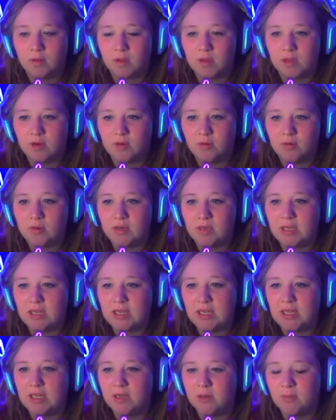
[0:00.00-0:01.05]
I don't
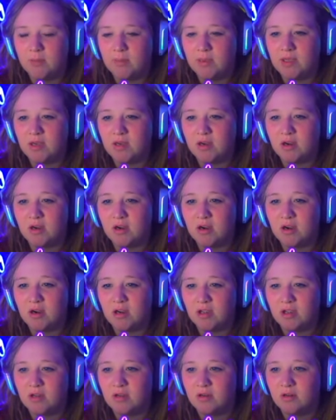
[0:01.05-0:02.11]
need a bigger
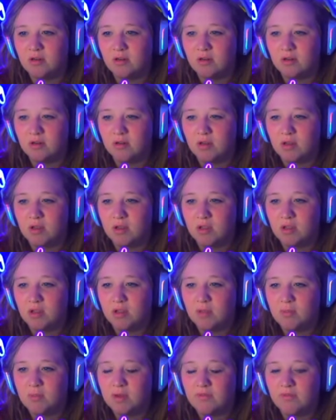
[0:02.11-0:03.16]
garden.
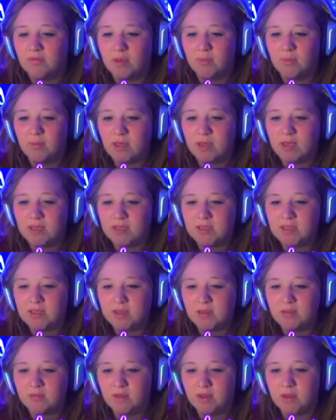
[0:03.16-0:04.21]
But if I appease
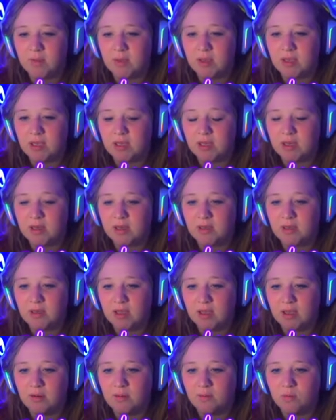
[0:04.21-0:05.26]
all of them, I can
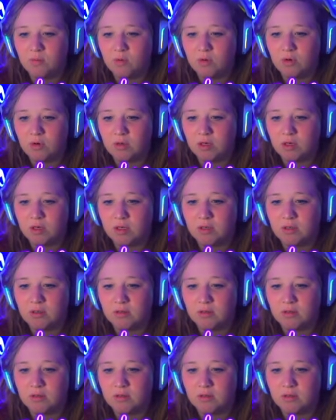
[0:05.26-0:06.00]
get more.